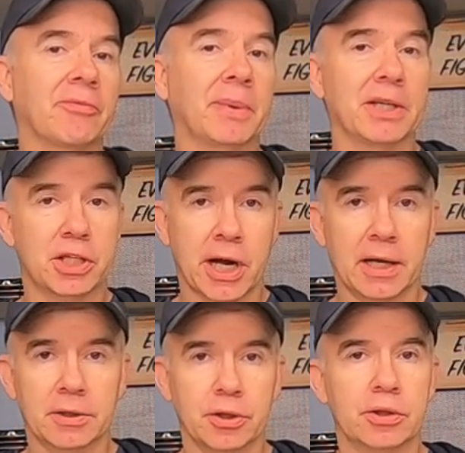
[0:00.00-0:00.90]
of my
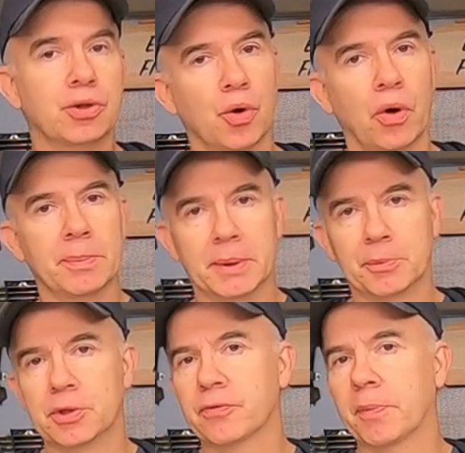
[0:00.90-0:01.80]
childhood toy
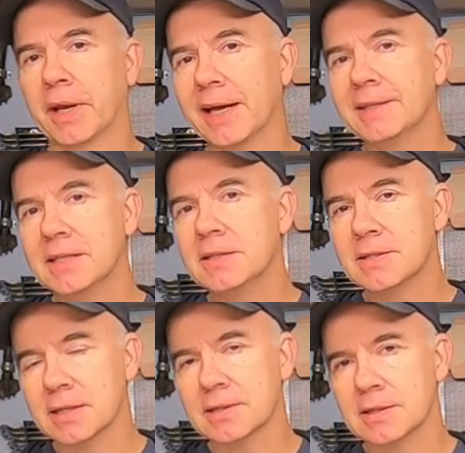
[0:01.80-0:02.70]
memories from the
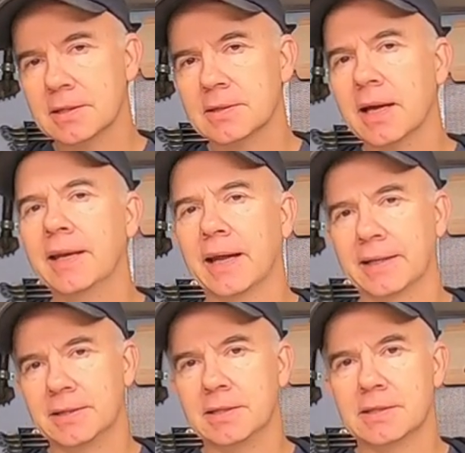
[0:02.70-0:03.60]
1960s and
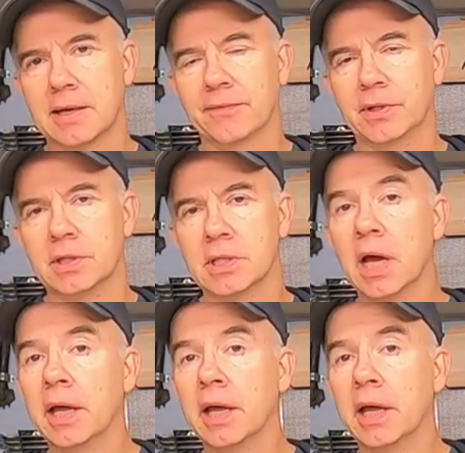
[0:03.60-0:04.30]
1970s.